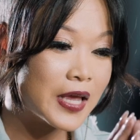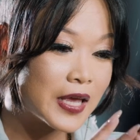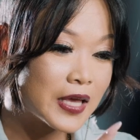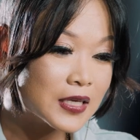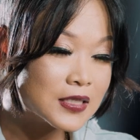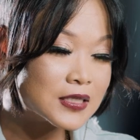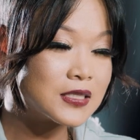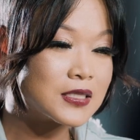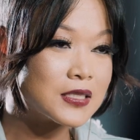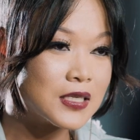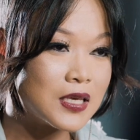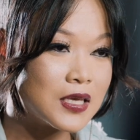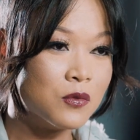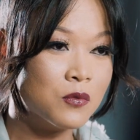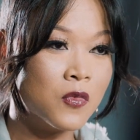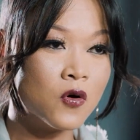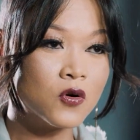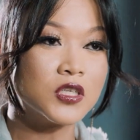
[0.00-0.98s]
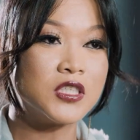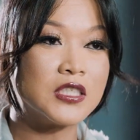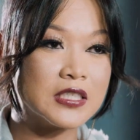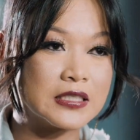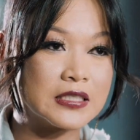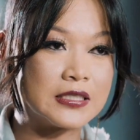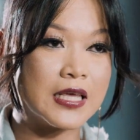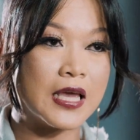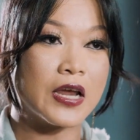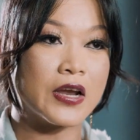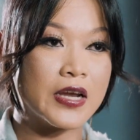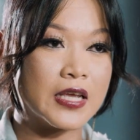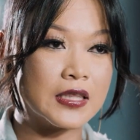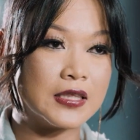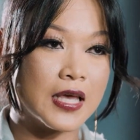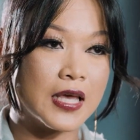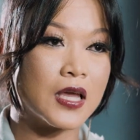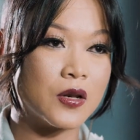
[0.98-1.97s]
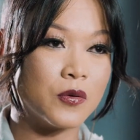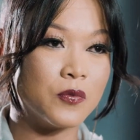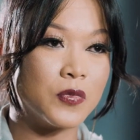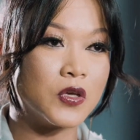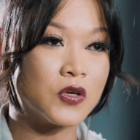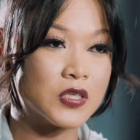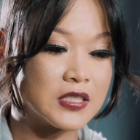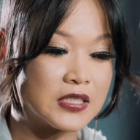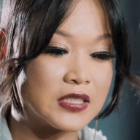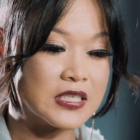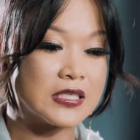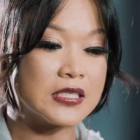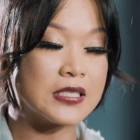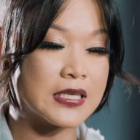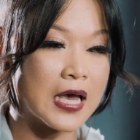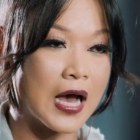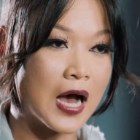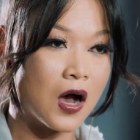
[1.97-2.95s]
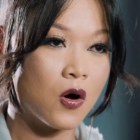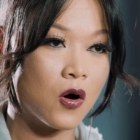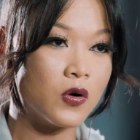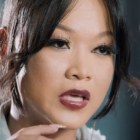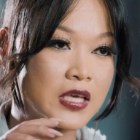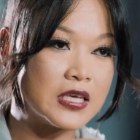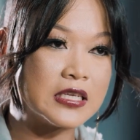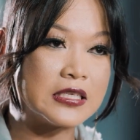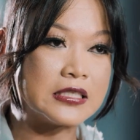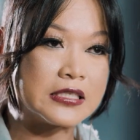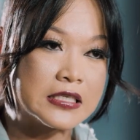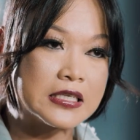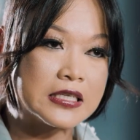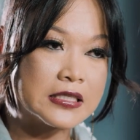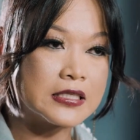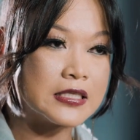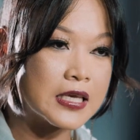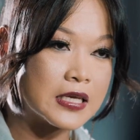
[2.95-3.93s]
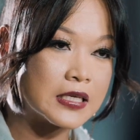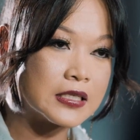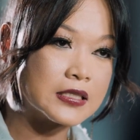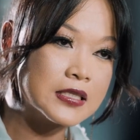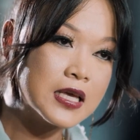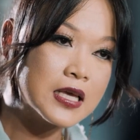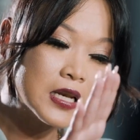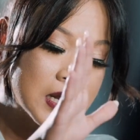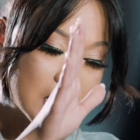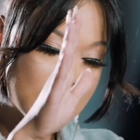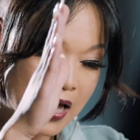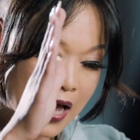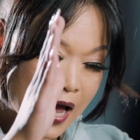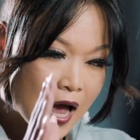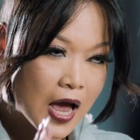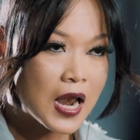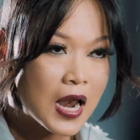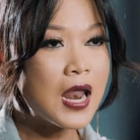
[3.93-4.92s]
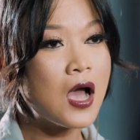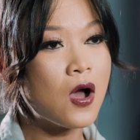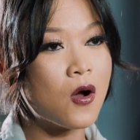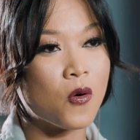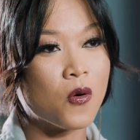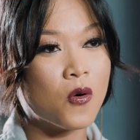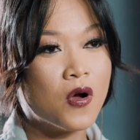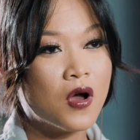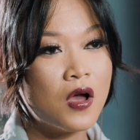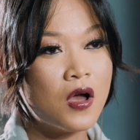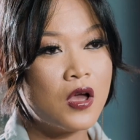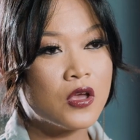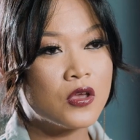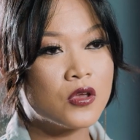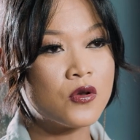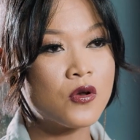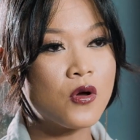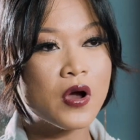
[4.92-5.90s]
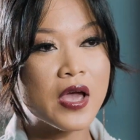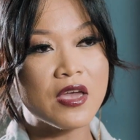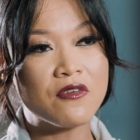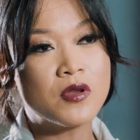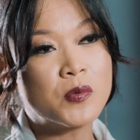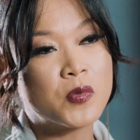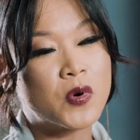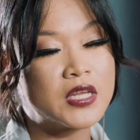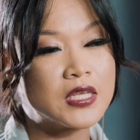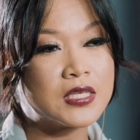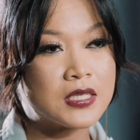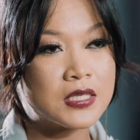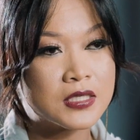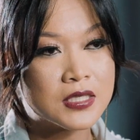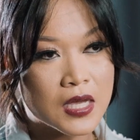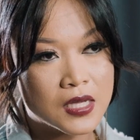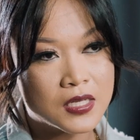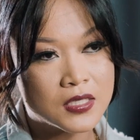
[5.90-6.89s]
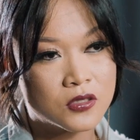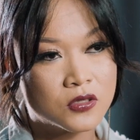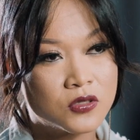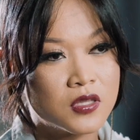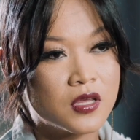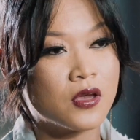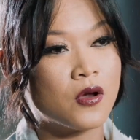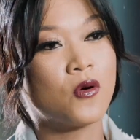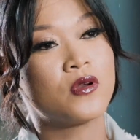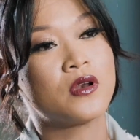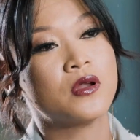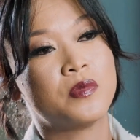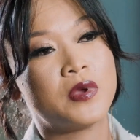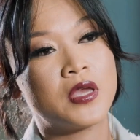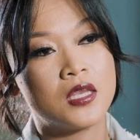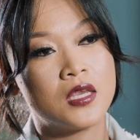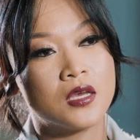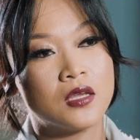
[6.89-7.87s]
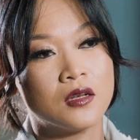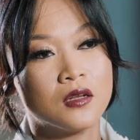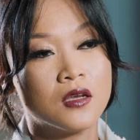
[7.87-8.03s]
his emotions there and then, because this is how he sees things, then allow. You know, everybody's entitled to their own opinion.